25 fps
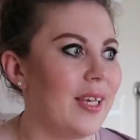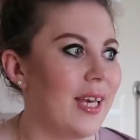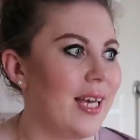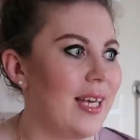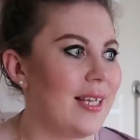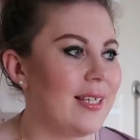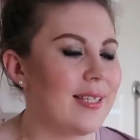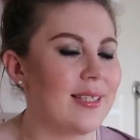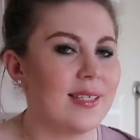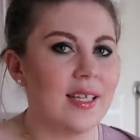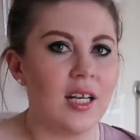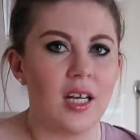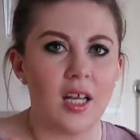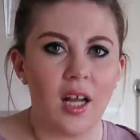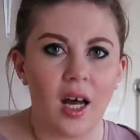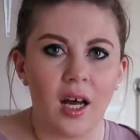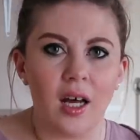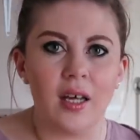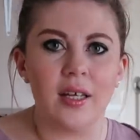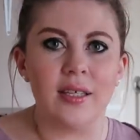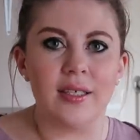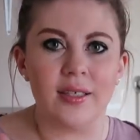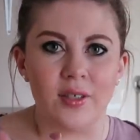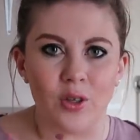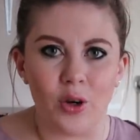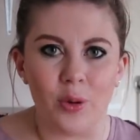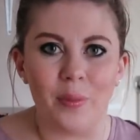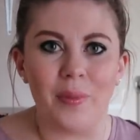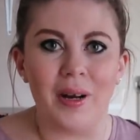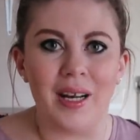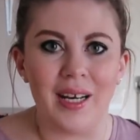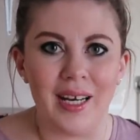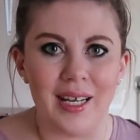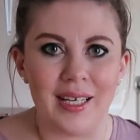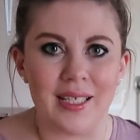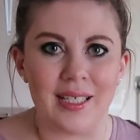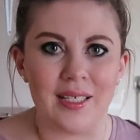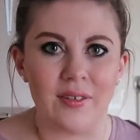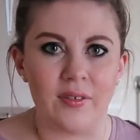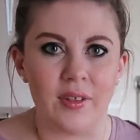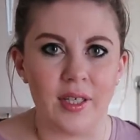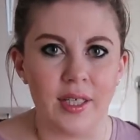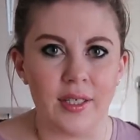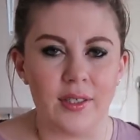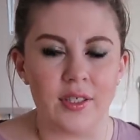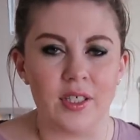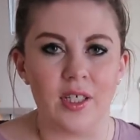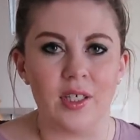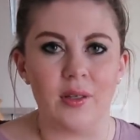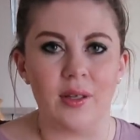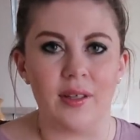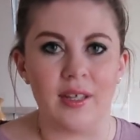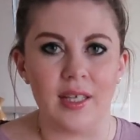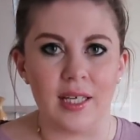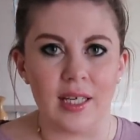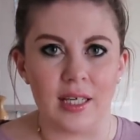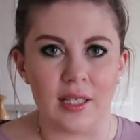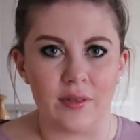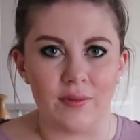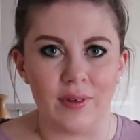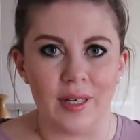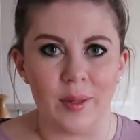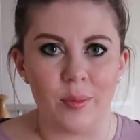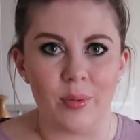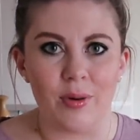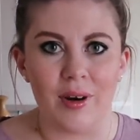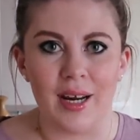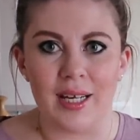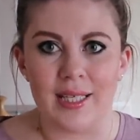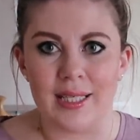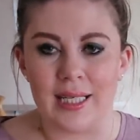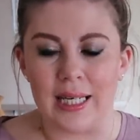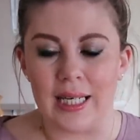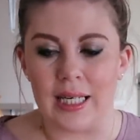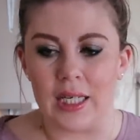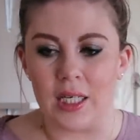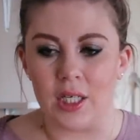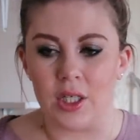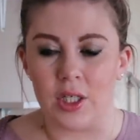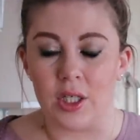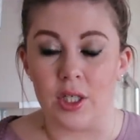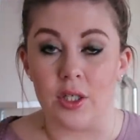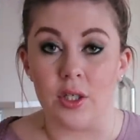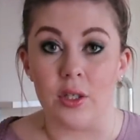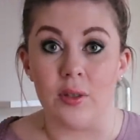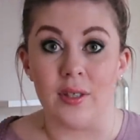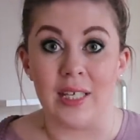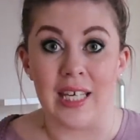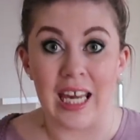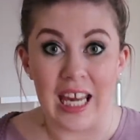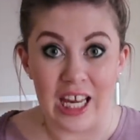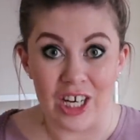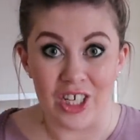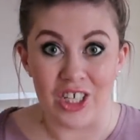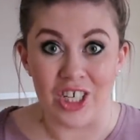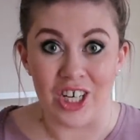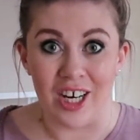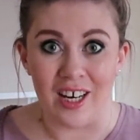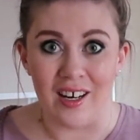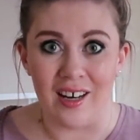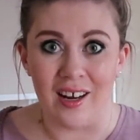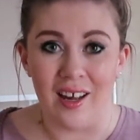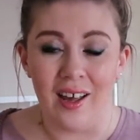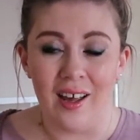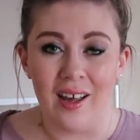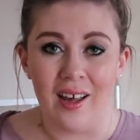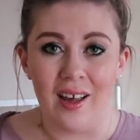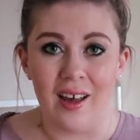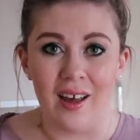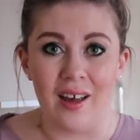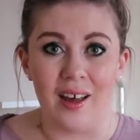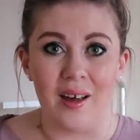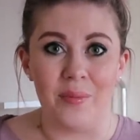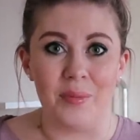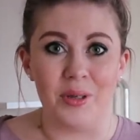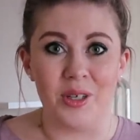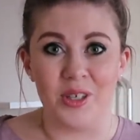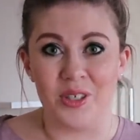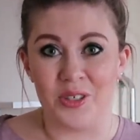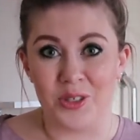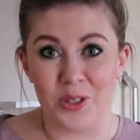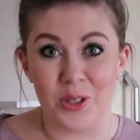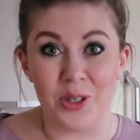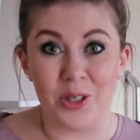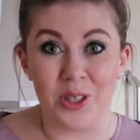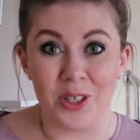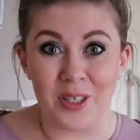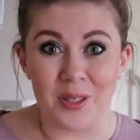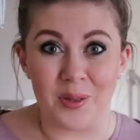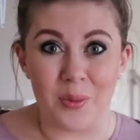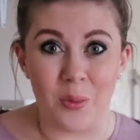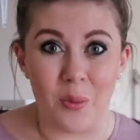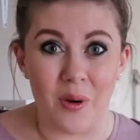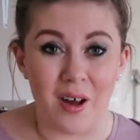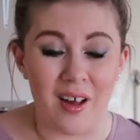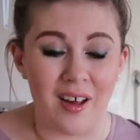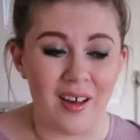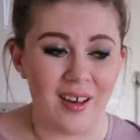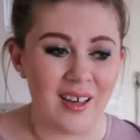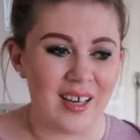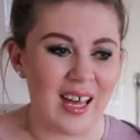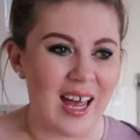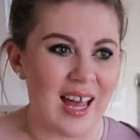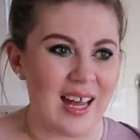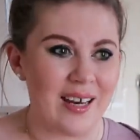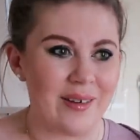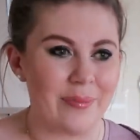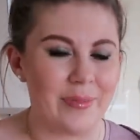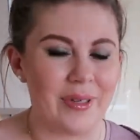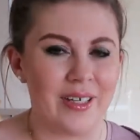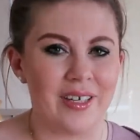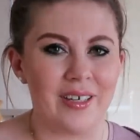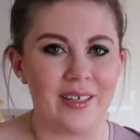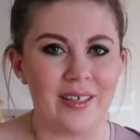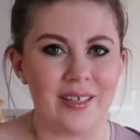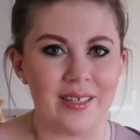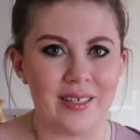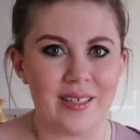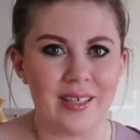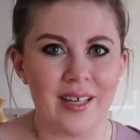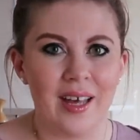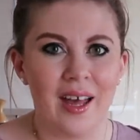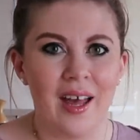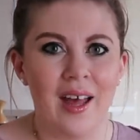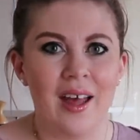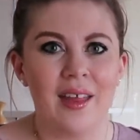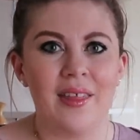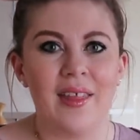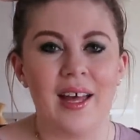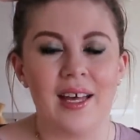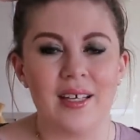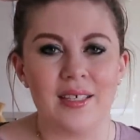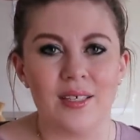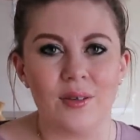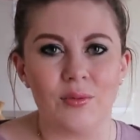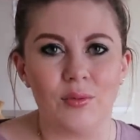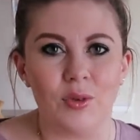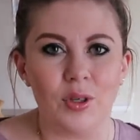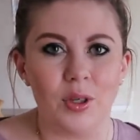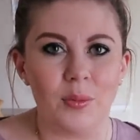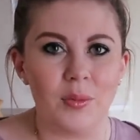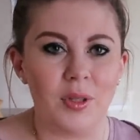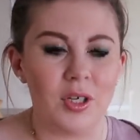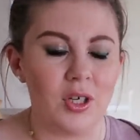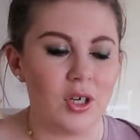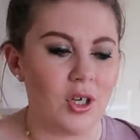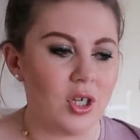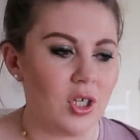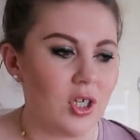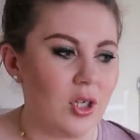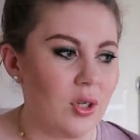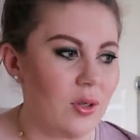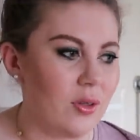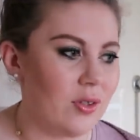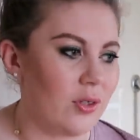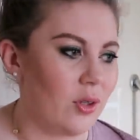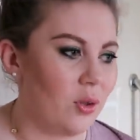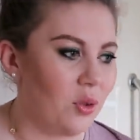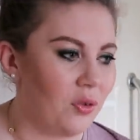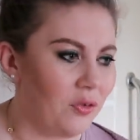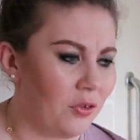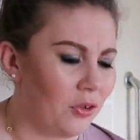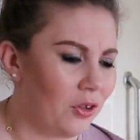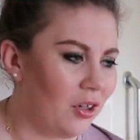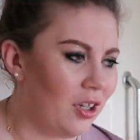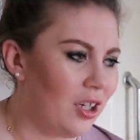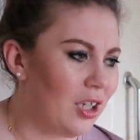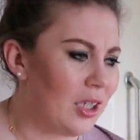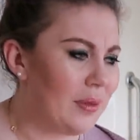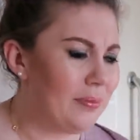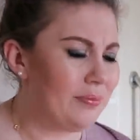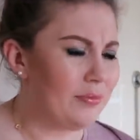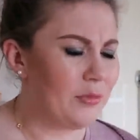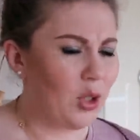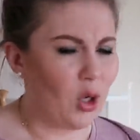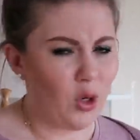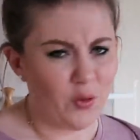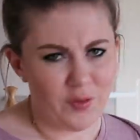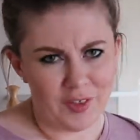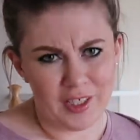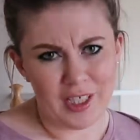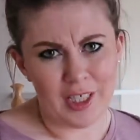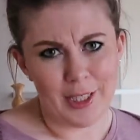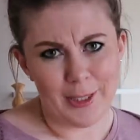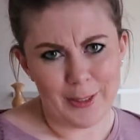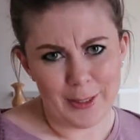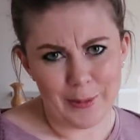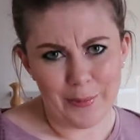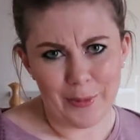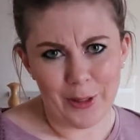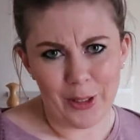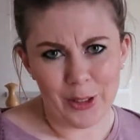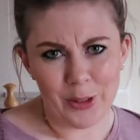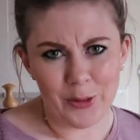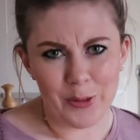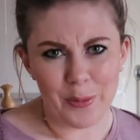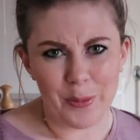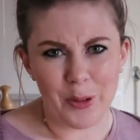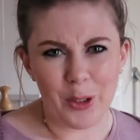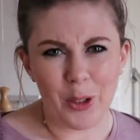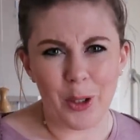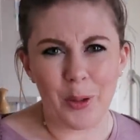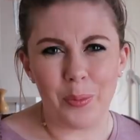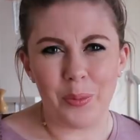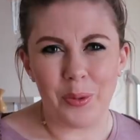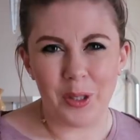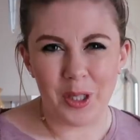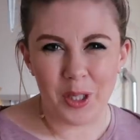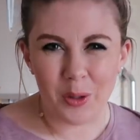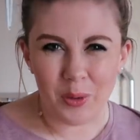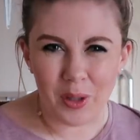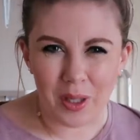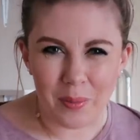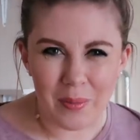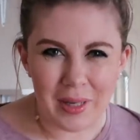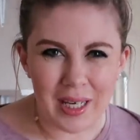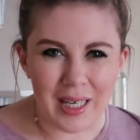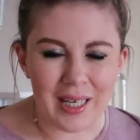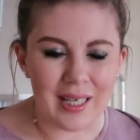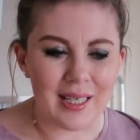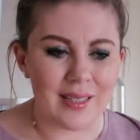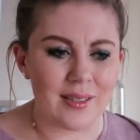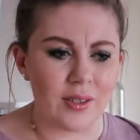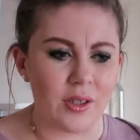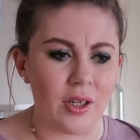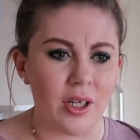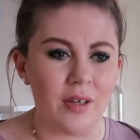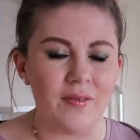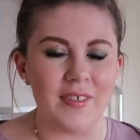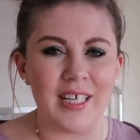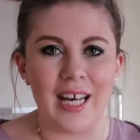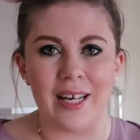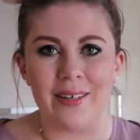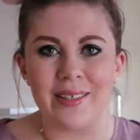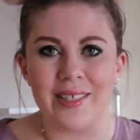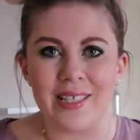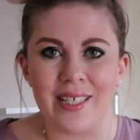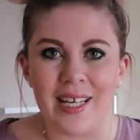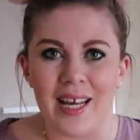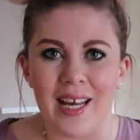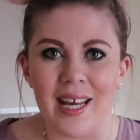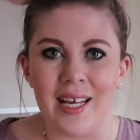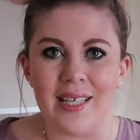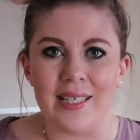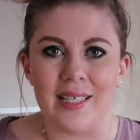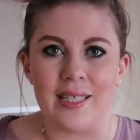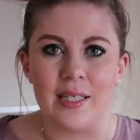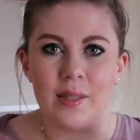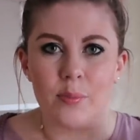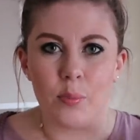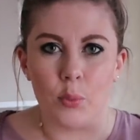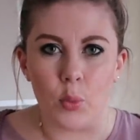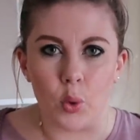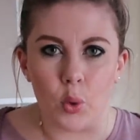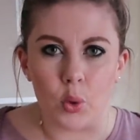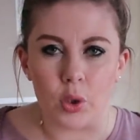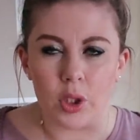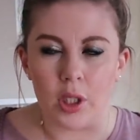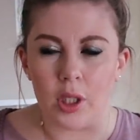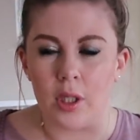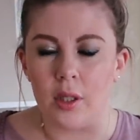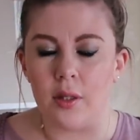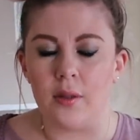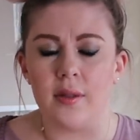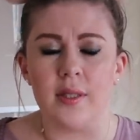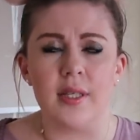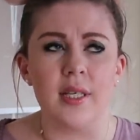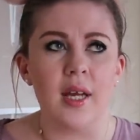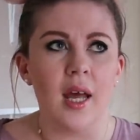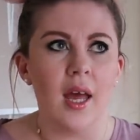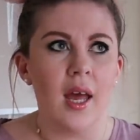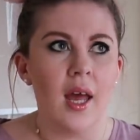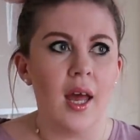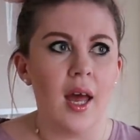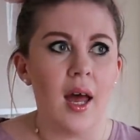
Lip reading: it's the last on my list of things to do. I think it's really pressing to do the kitchen because the cooker doesn't work and because that's a room that you're gonna use an awful lot. Obviously use the bathroom a lot, but you know what I mean? It's kind of downstairs, it's more used.